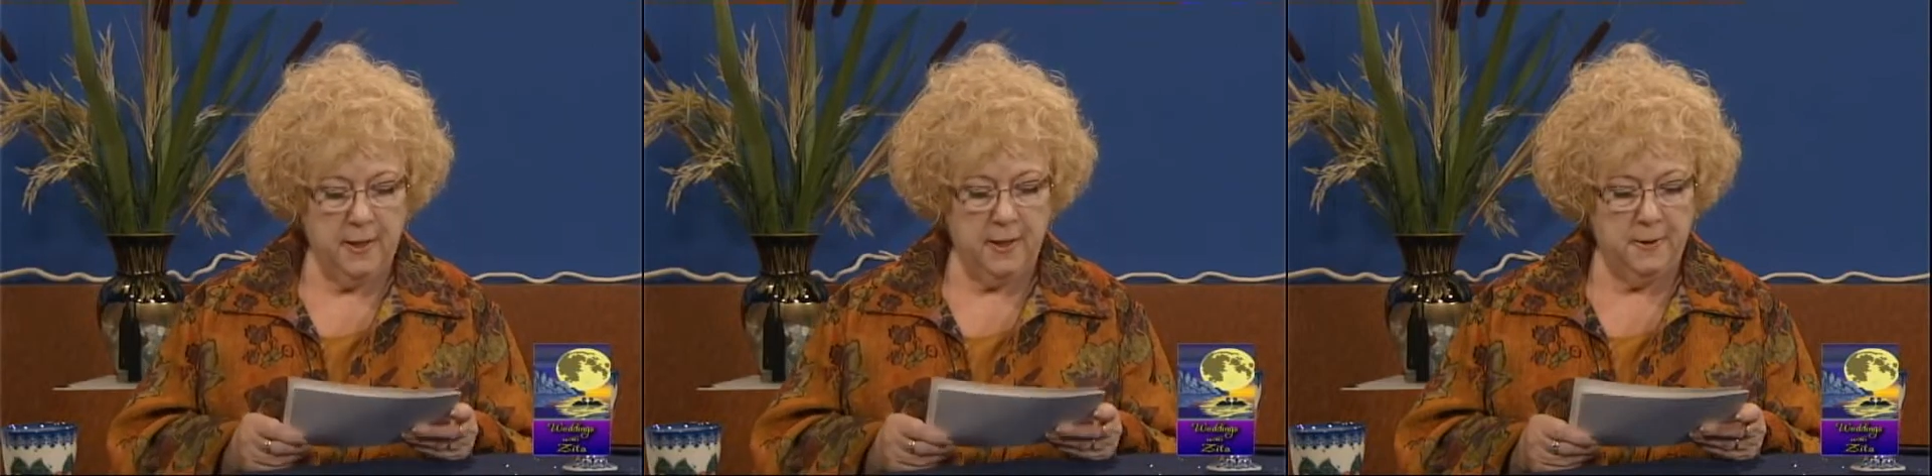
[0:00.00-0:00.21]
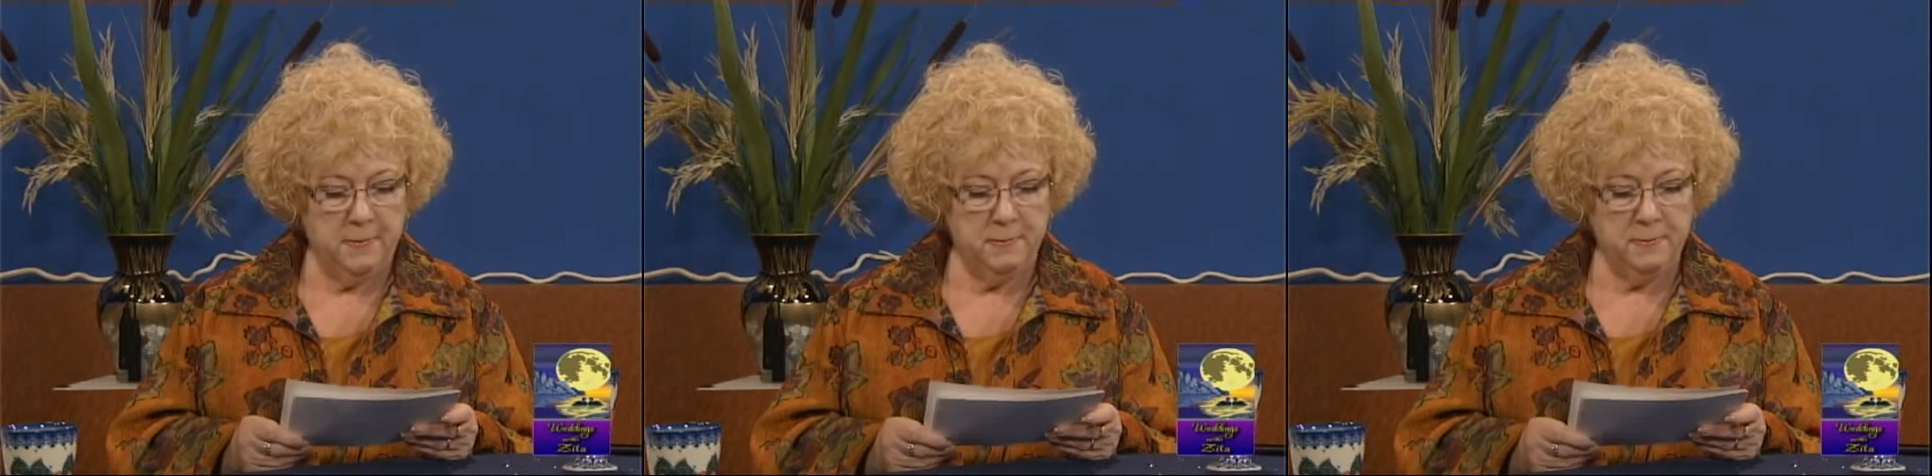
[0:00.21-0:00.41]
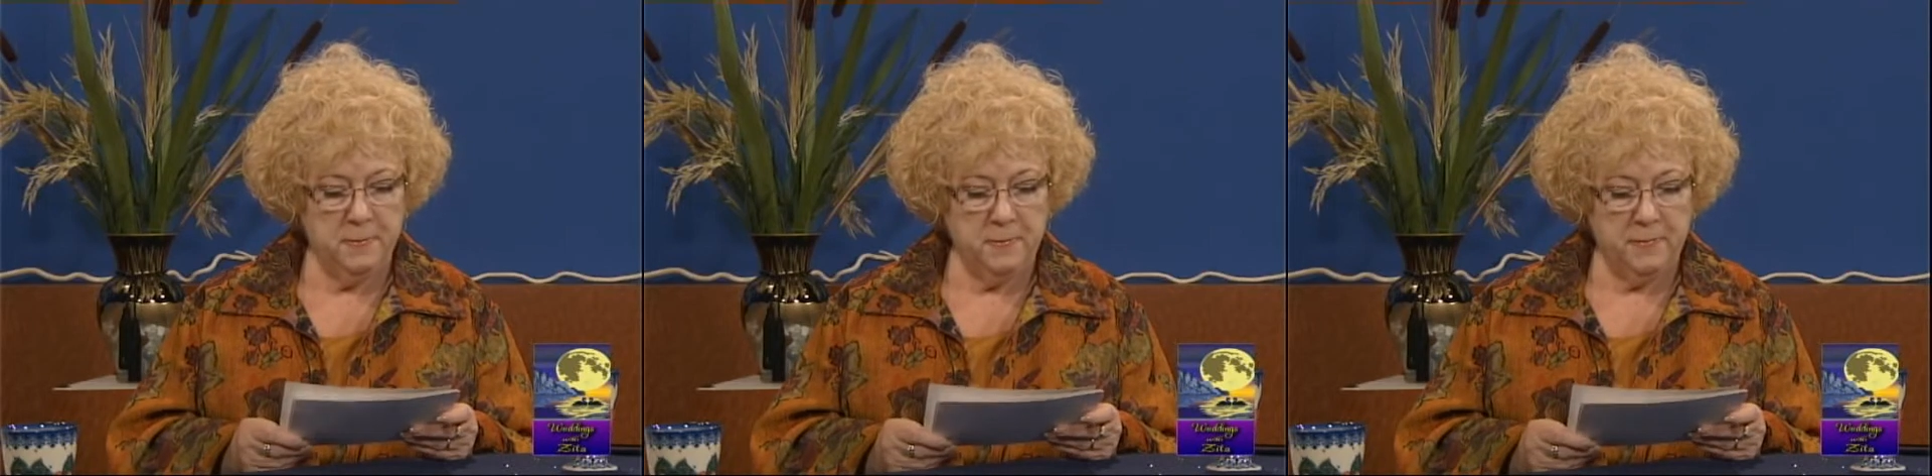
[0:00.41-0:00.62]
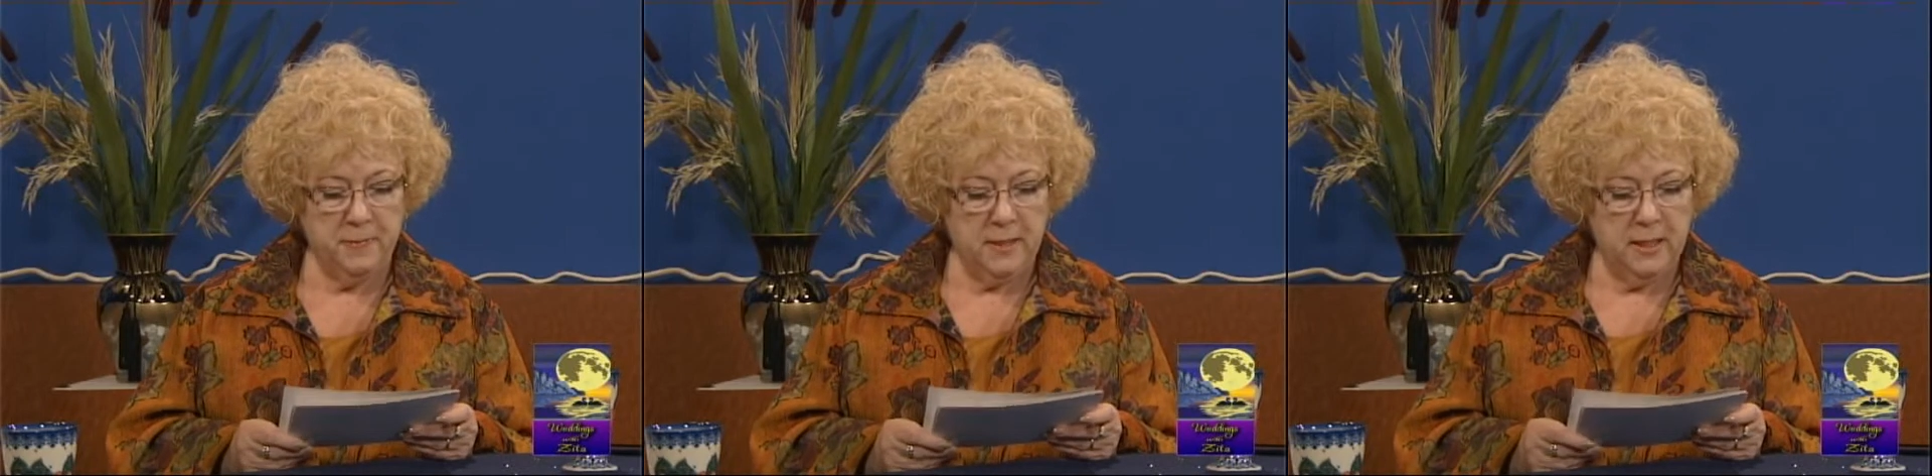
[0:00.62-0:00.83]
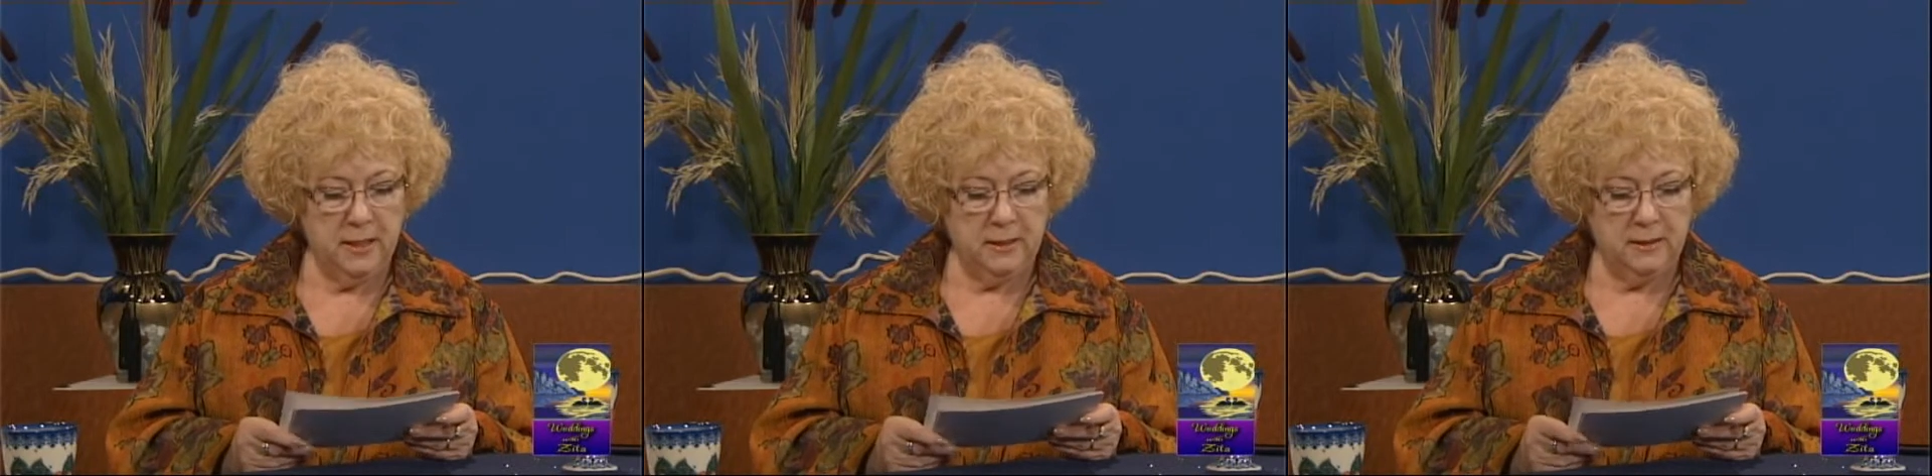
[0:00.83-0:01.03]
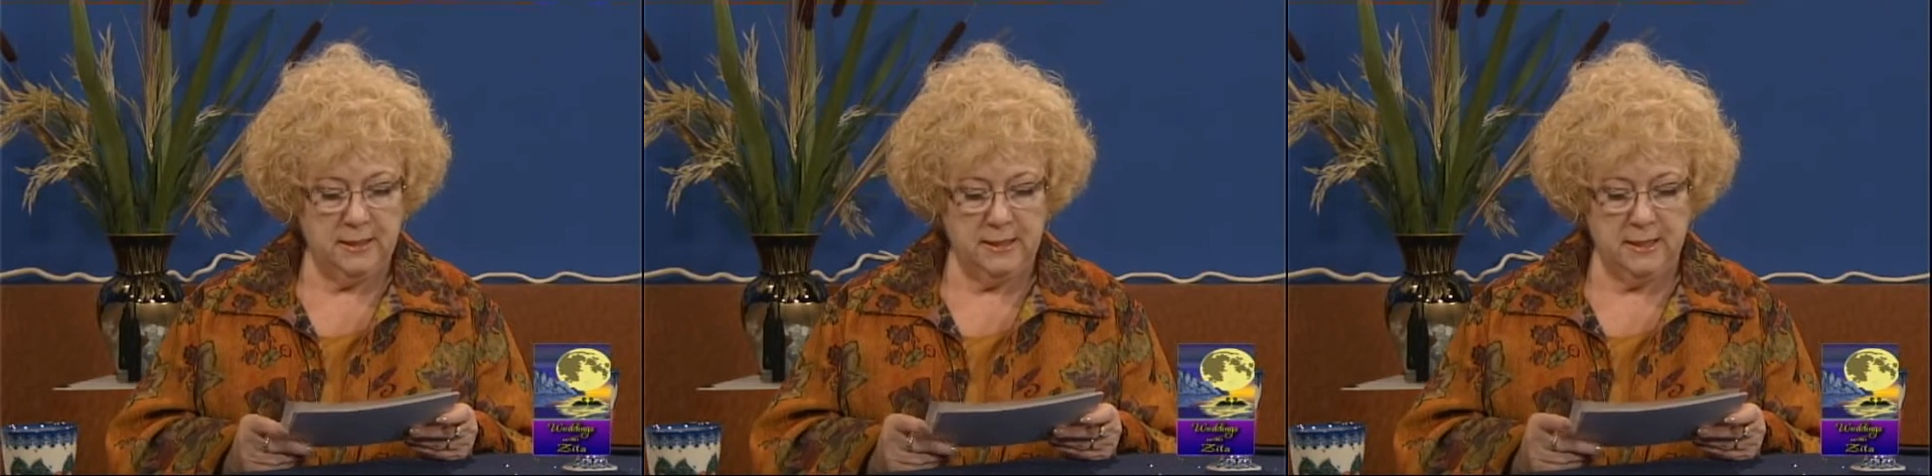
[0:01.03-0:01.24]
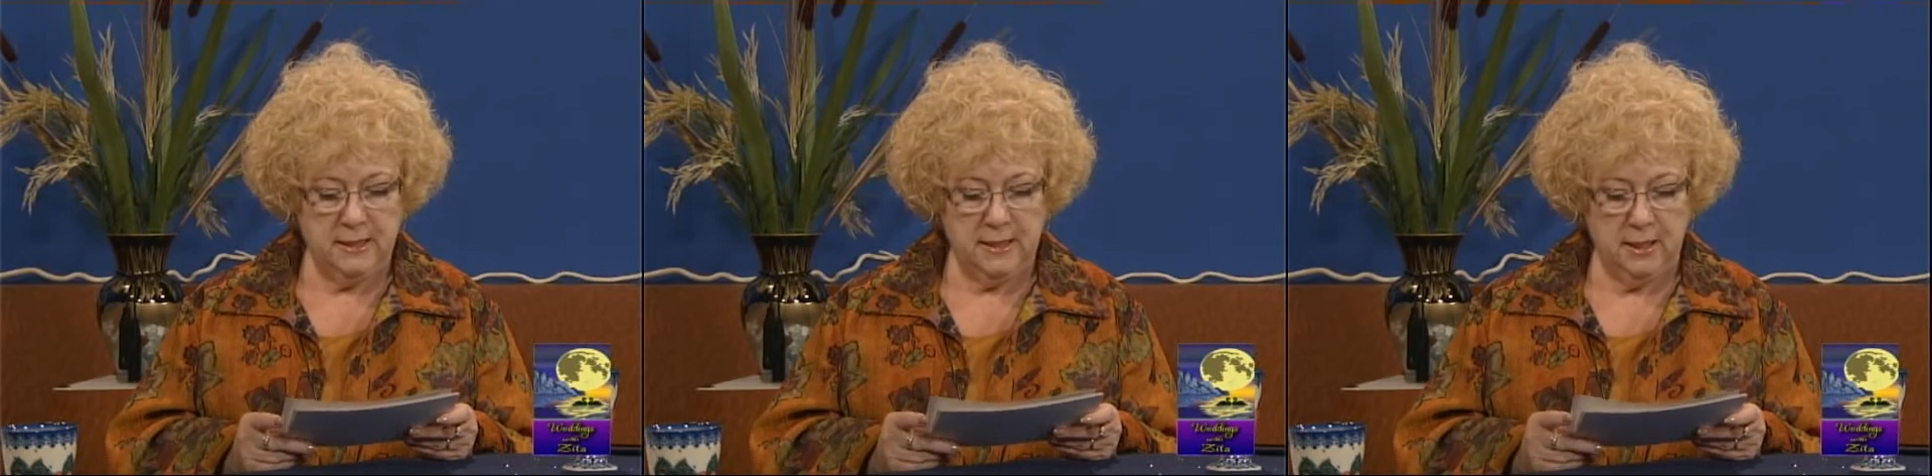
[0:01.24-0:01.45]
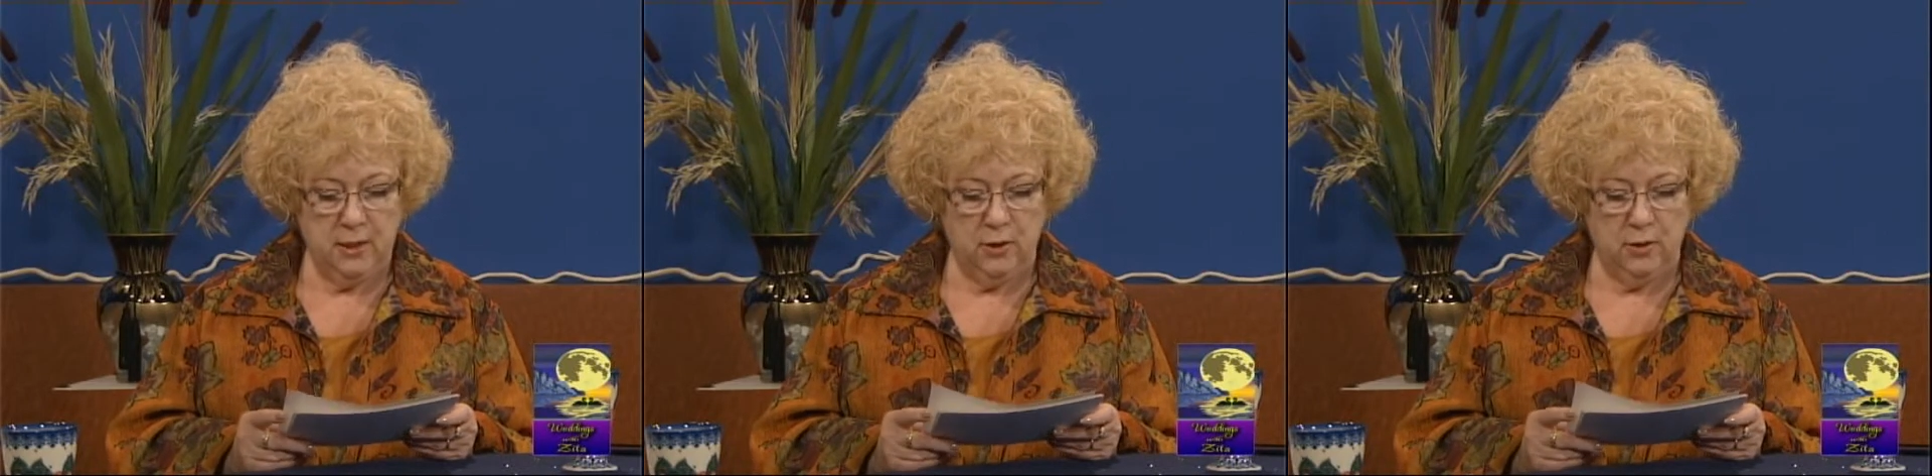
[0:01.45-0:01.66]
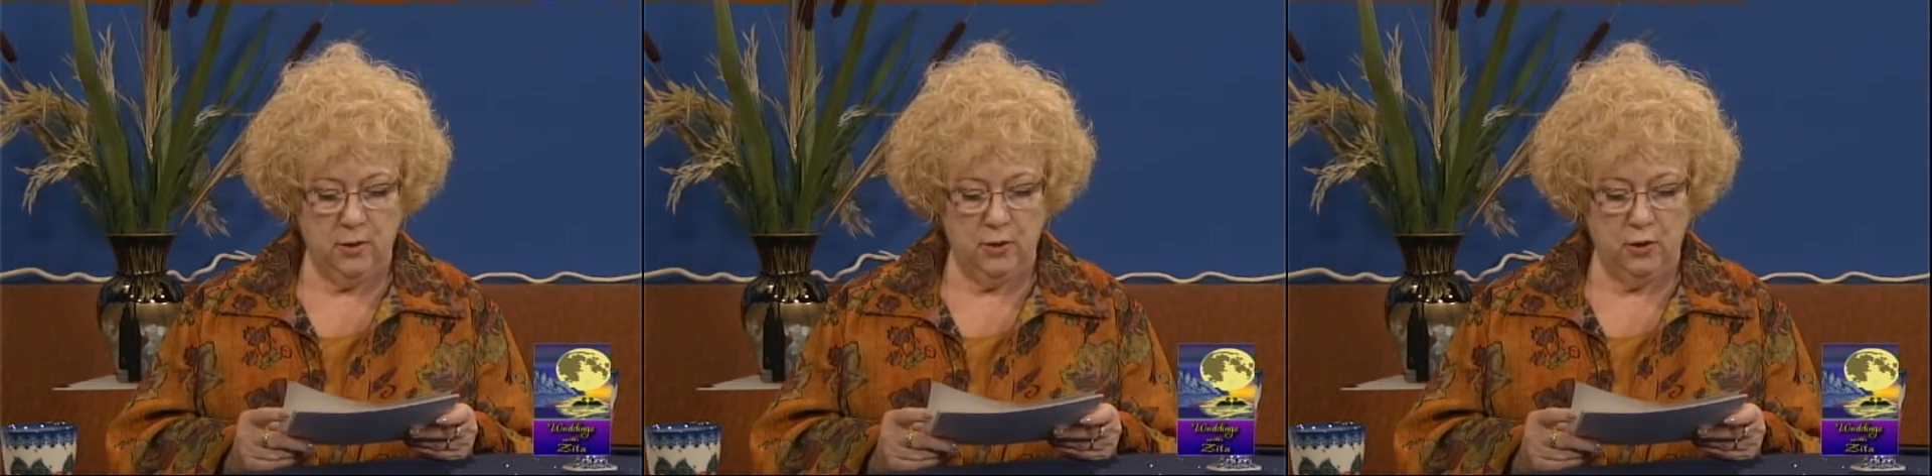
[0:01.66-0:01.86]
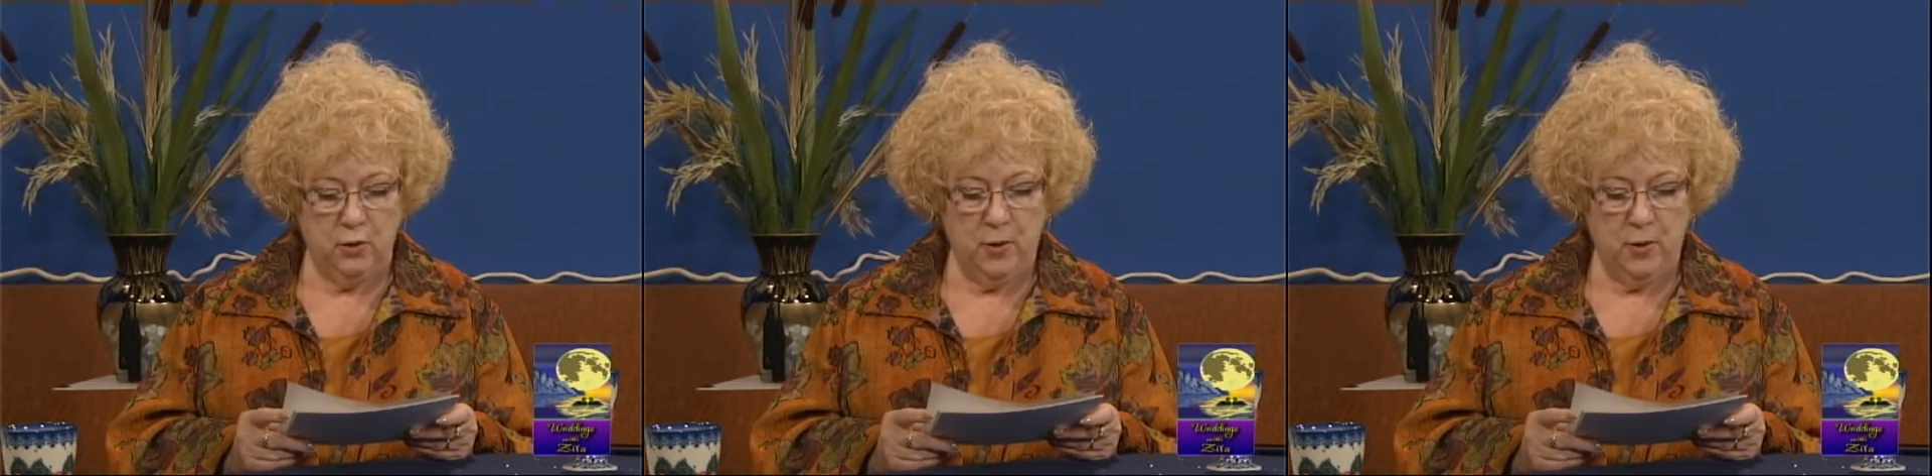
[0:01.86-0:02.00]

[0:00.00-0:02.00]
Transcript: Um, let's see here.